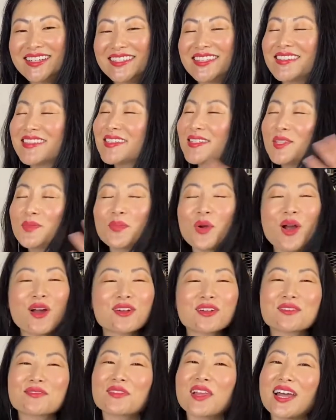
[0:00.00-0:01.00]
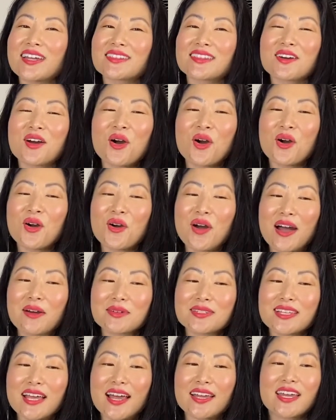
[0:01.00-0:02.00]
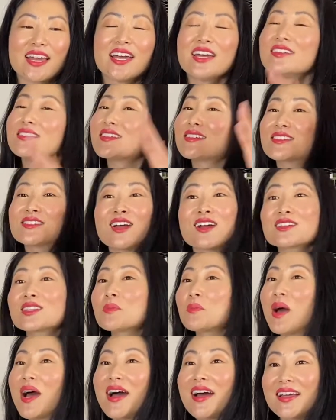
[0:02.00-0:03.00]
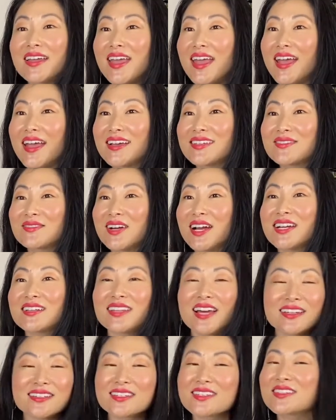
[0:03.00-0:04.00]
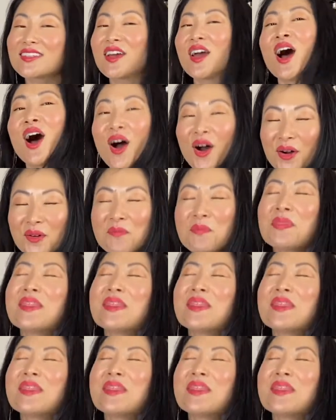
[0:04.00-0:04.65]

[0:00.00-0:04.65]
See, this is part of like the whole, I was like, just start the podcast, right? Like, just go.